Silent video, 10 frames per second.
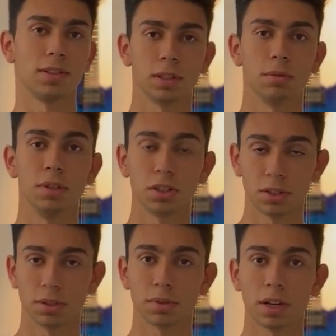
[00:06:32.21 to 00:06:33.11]
So be sure to
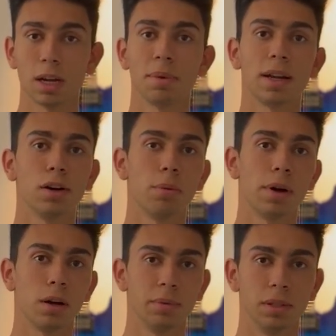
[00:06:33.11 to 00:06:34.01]
subscribe, and I hope I
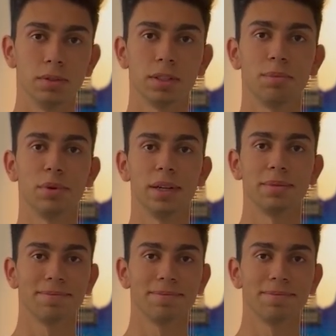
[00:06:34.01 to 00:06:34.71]
helped you in some way.